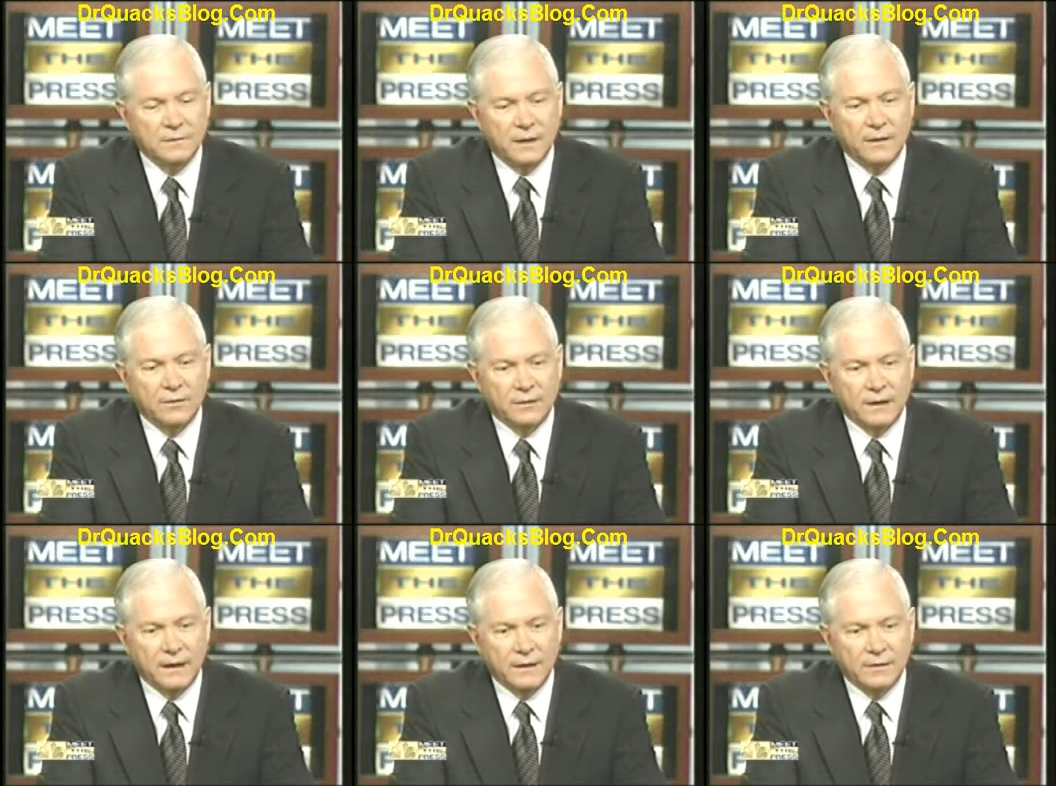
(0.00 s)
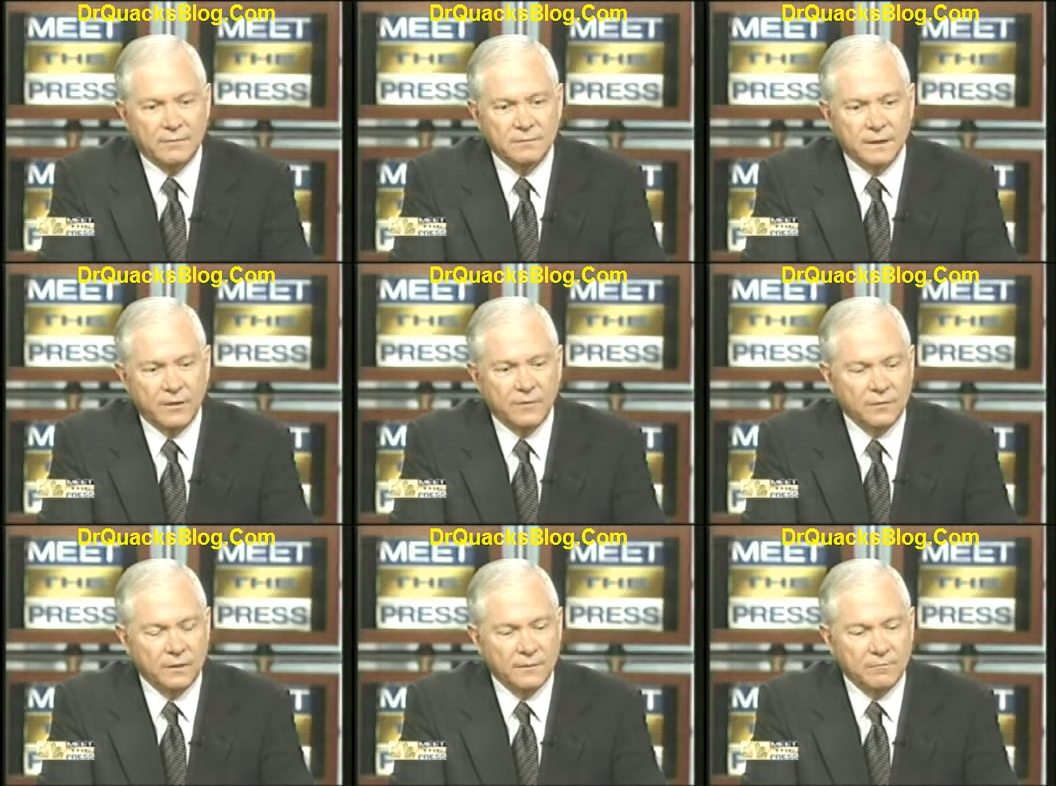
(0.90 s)
I looked at it
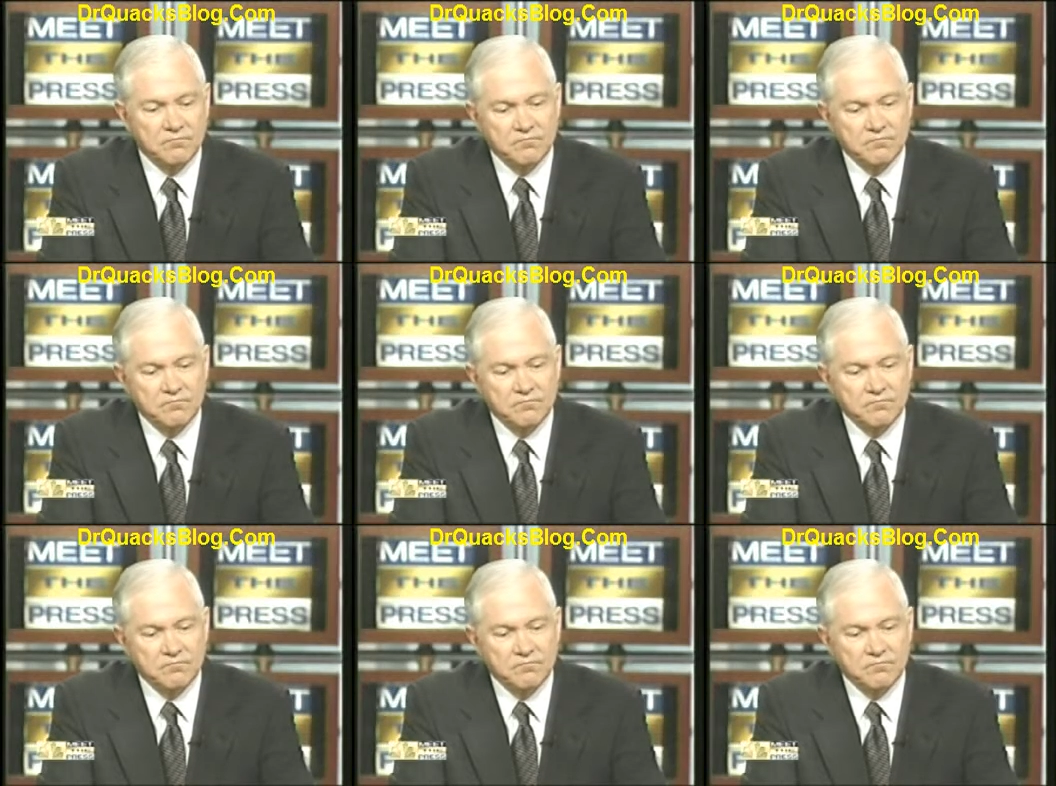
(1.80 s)
carefully,